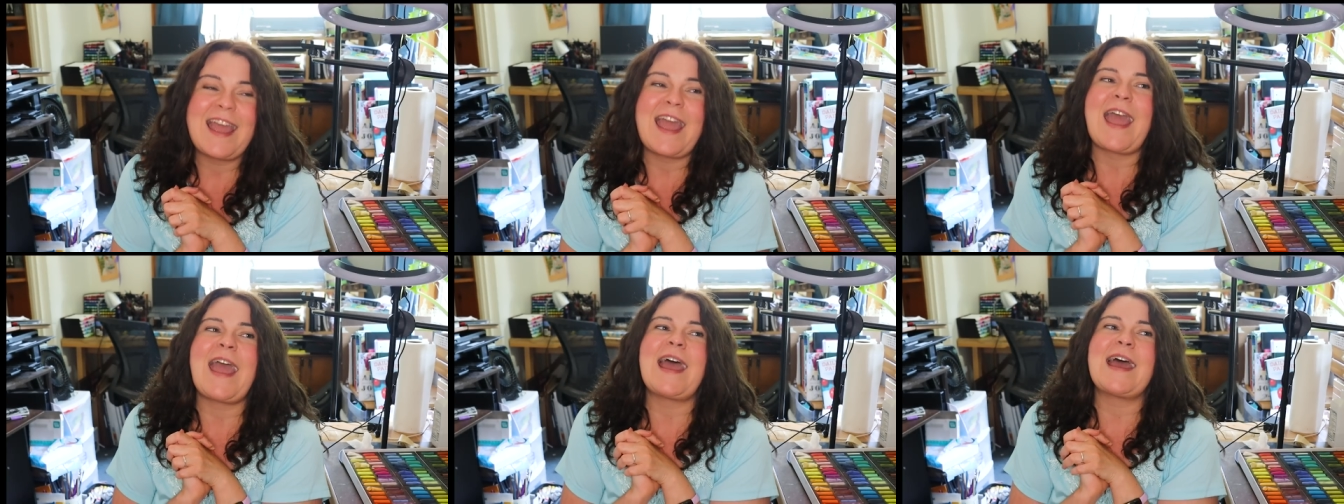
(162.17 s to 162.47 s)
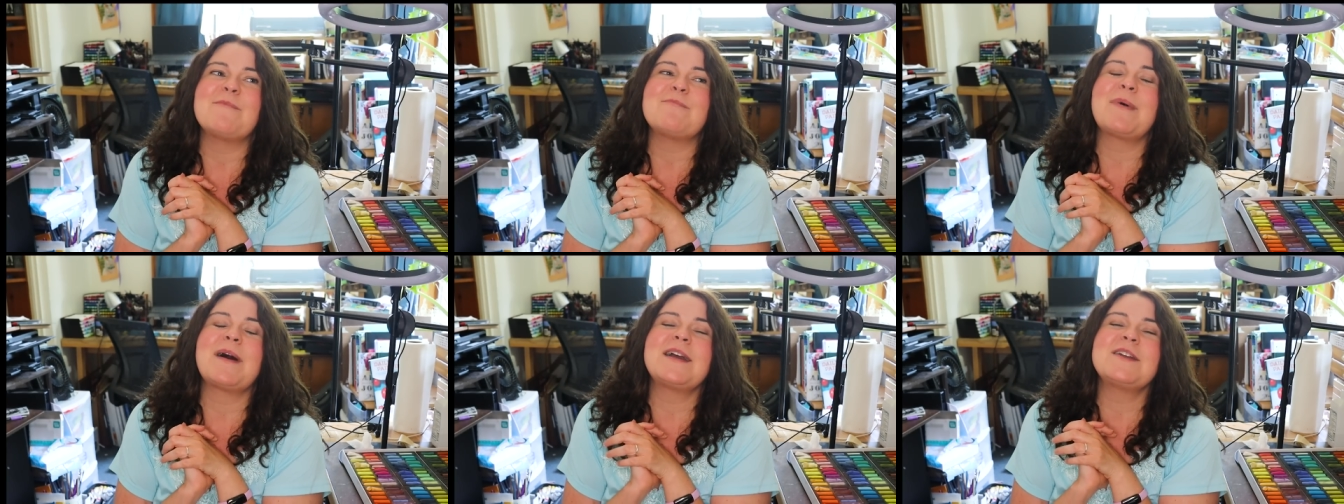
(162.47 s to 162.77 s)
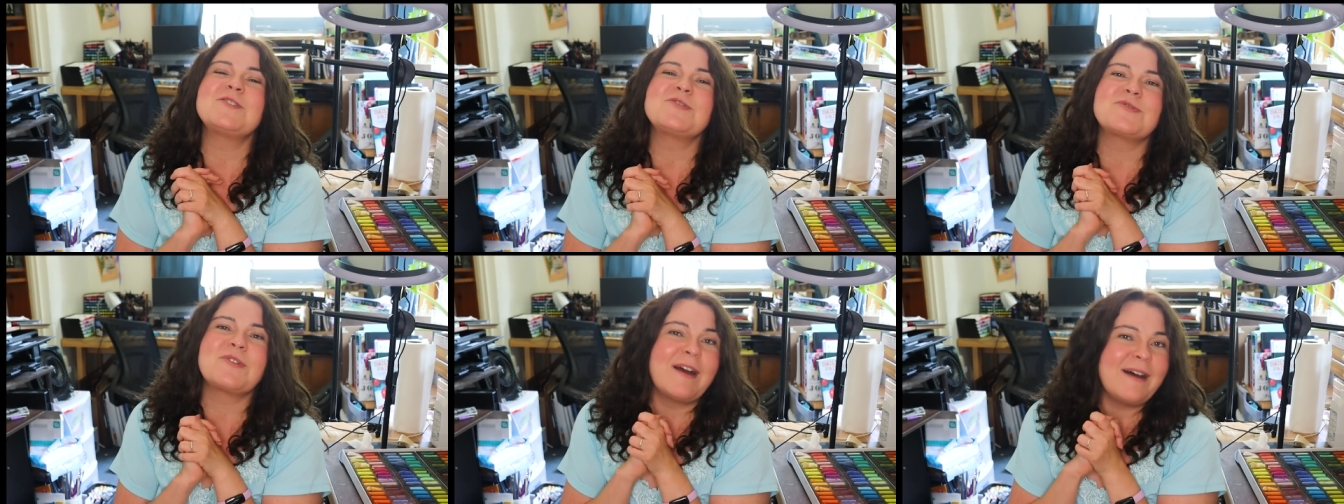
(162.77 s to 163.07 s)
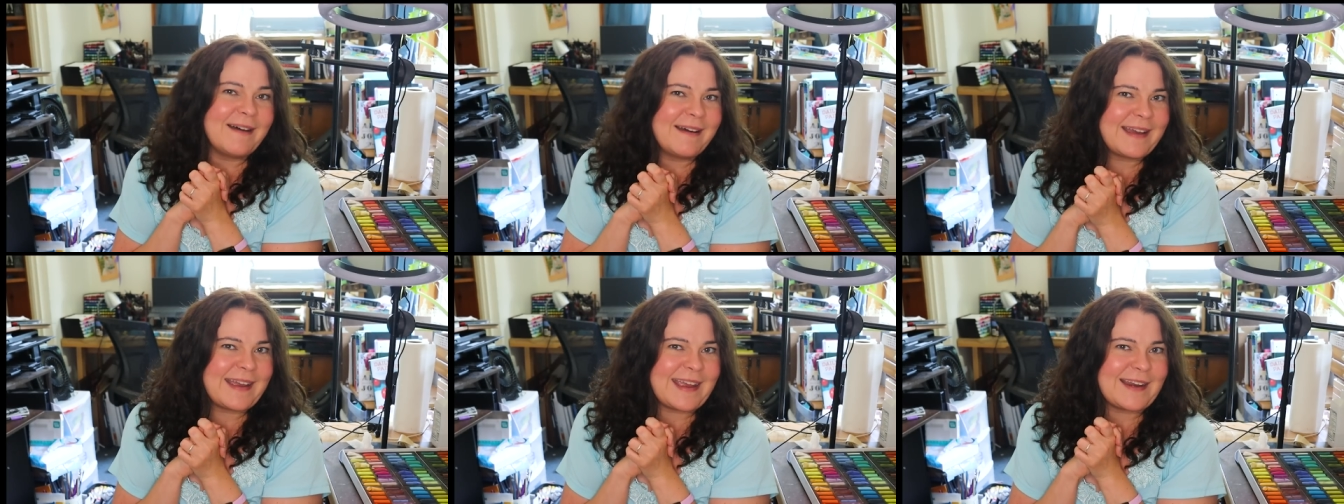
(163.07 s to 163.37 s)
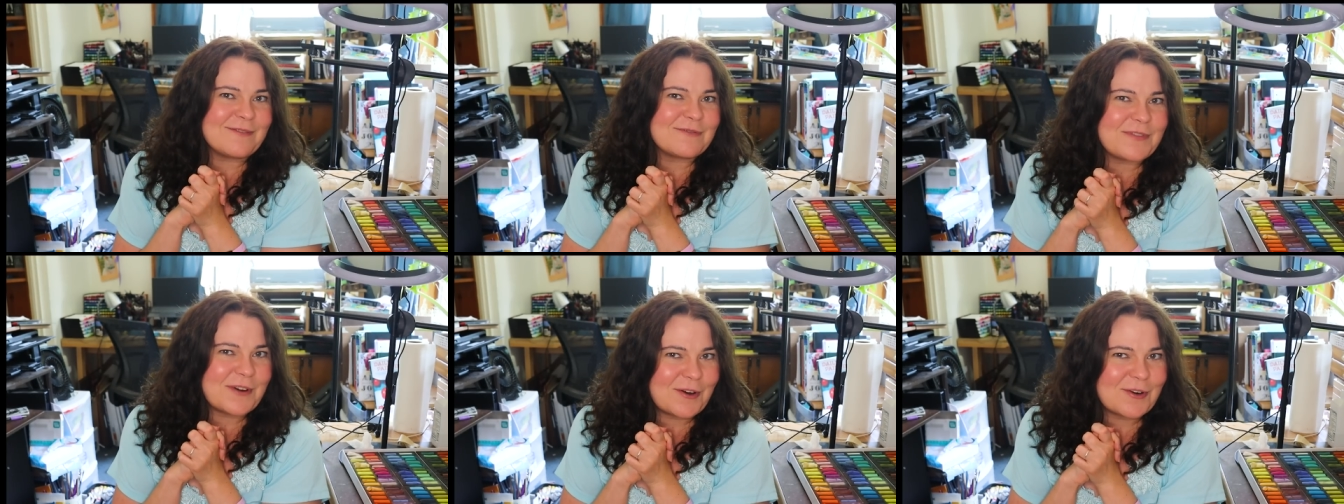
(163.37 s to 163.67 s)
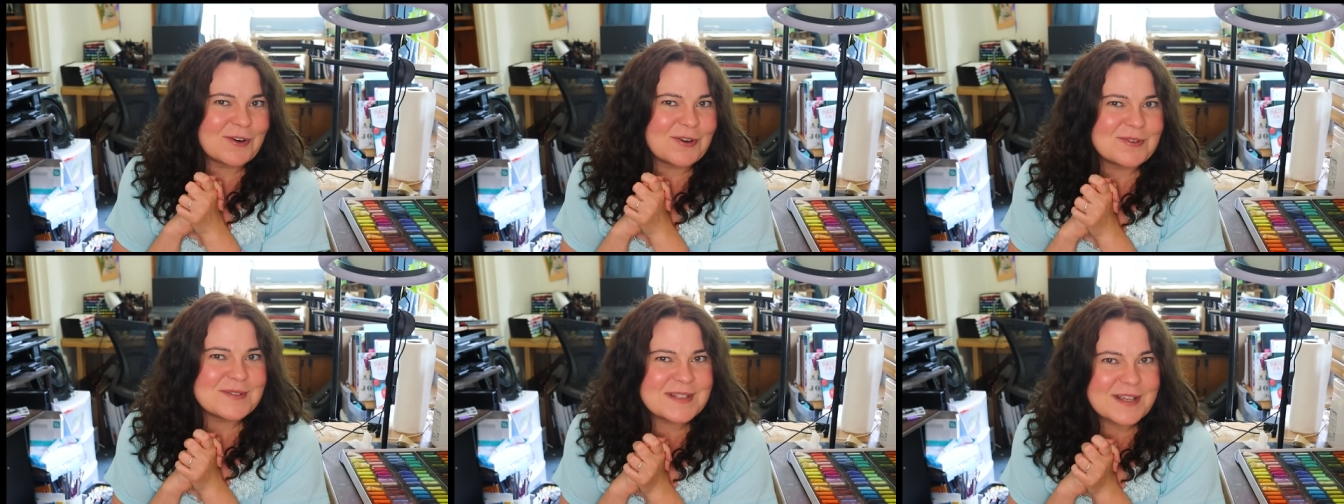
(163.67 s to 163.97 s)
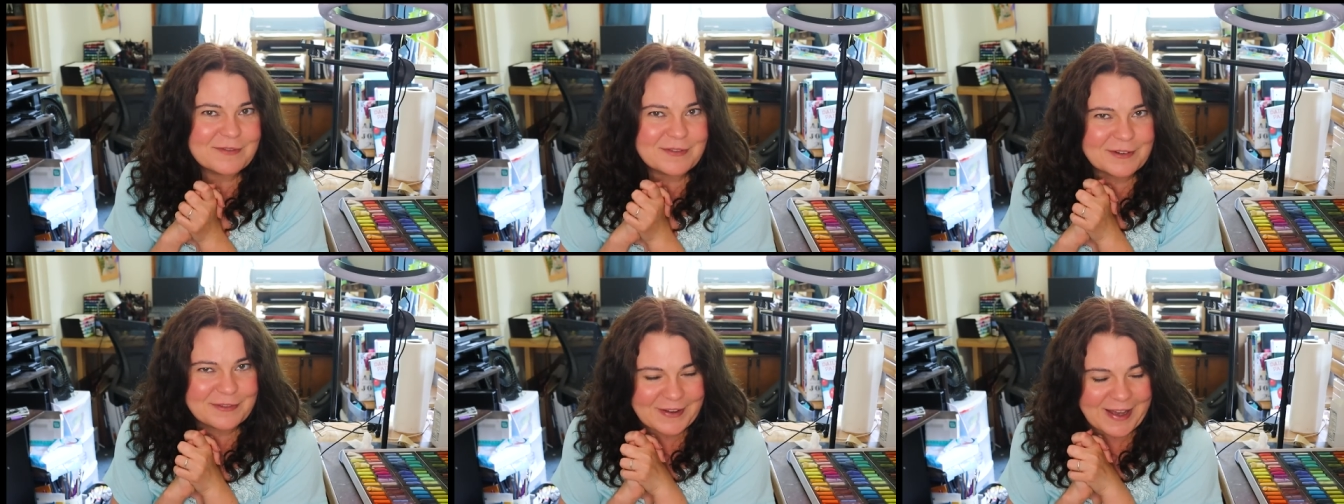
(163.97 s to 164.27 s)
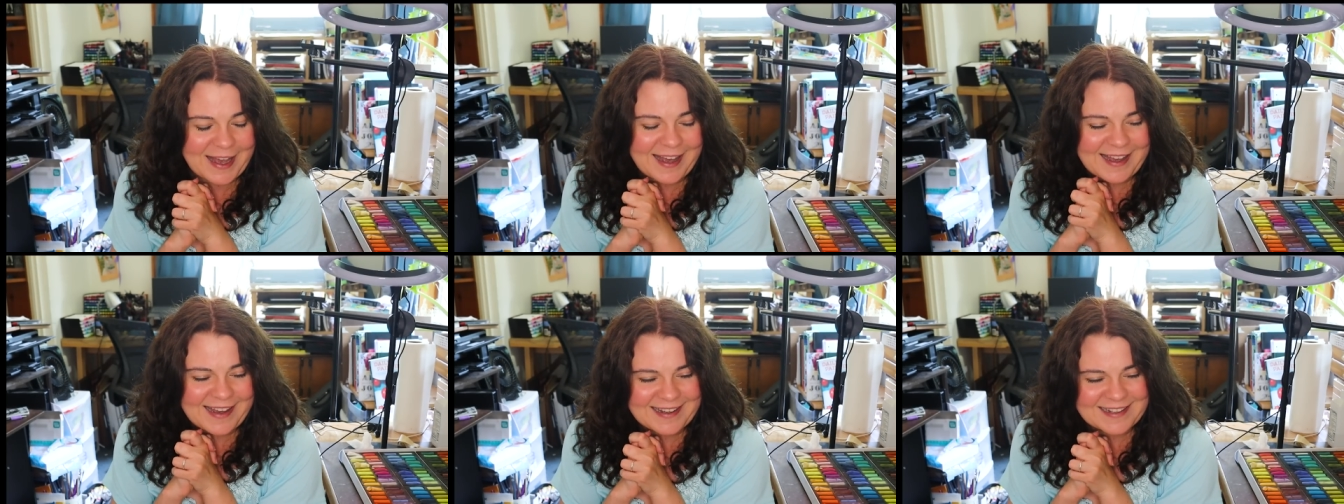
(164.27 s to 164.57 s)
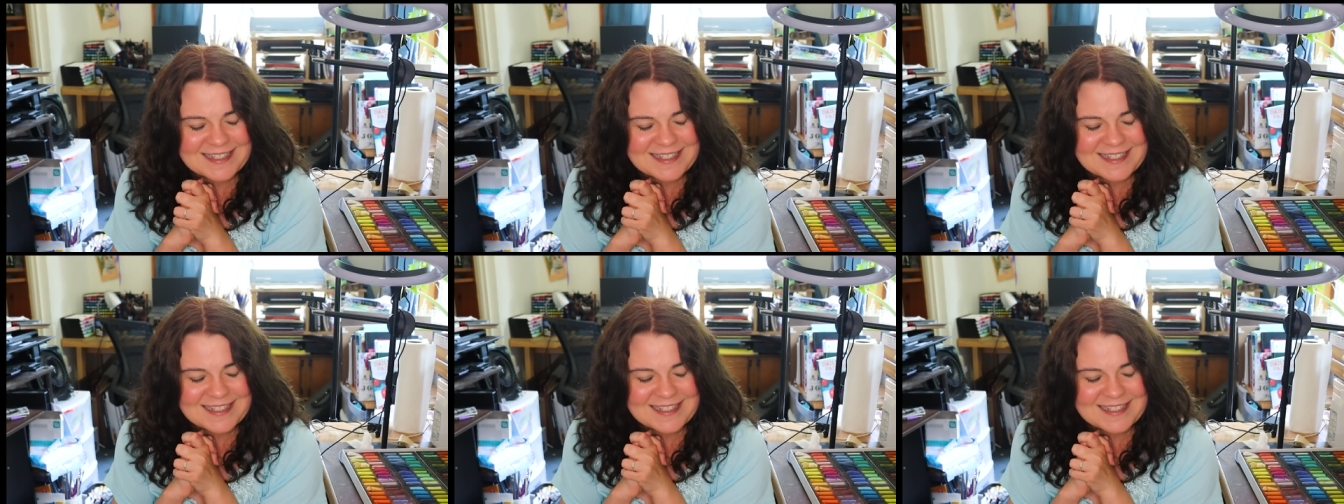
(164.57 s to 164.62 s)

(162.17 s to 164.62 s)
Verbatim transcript: and by drawing photos of a fox.